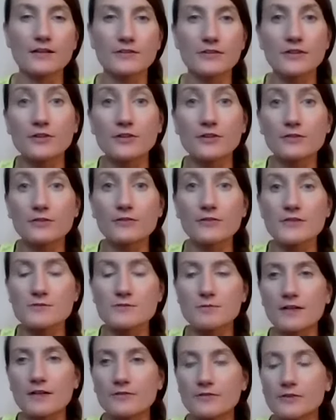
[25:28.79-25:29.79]
the
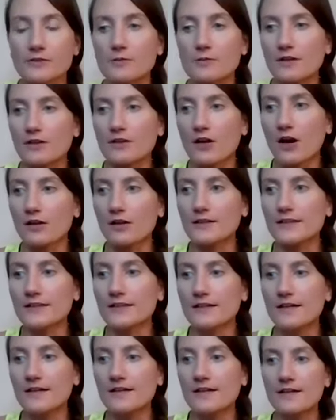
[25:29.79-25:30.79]
universe, whatever you want to call it,
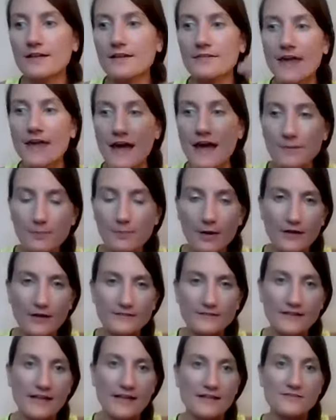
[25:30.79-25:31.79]
that
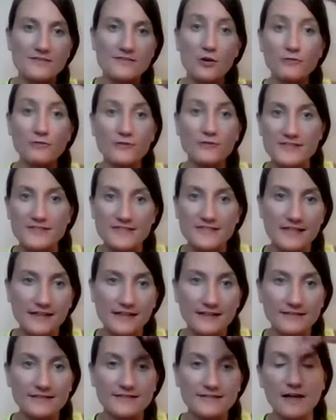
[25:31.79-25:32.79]
part that has
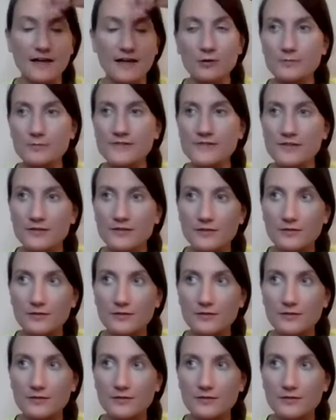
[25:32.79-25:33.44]
overseen and helped